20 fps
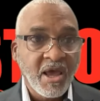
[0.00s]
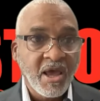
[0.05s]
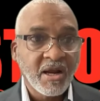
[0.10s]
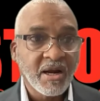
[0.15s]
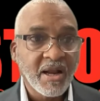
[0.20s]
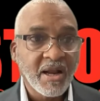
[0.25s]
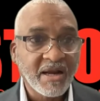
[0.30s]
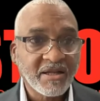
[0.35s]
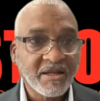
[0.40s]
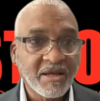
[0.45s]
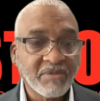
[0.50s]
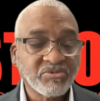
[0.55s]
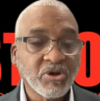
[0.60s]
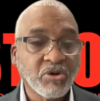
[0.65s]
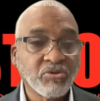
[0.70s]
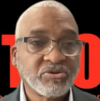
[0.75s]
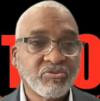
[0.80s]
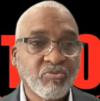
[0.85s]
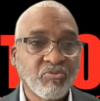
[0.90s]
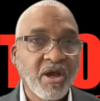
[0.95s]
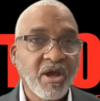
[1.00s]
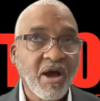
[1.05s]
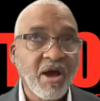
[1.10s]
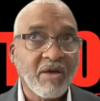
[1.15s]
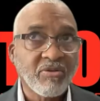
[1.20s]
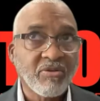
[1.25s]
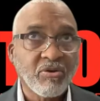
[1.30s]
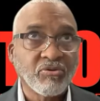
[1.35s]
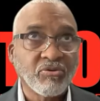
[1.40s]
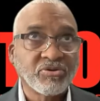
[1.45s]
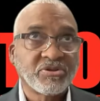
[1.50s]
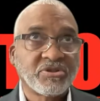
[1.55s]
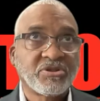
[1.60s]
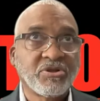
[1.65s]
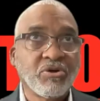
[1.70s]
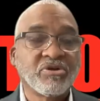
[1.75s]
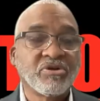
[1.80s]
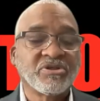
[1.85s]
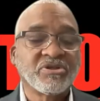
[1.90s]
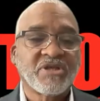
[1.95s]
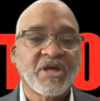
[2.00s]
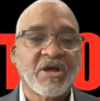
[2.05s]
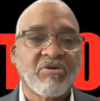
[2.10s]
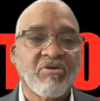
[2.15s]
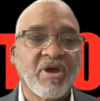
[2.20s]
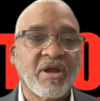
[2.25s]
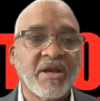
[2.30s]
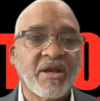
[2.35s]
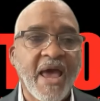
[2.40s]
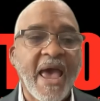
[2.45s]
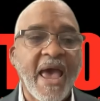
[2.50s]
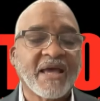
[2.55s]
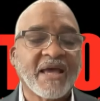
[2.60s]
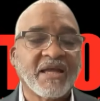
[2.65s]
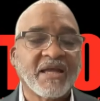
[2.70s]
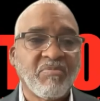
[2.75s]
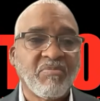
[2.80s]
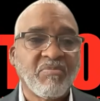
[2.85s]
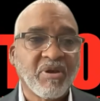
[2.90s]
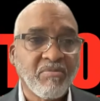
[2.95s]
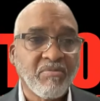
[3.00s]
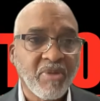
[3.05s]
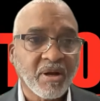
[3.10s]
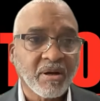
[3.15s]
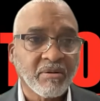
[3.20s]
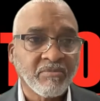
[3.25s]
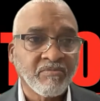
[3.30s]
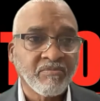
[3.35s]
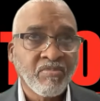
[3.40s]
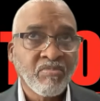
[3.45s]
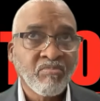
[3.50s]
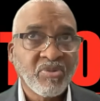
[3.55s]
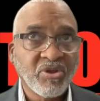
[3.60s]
And a lot of times we call those students that are in the academic middle.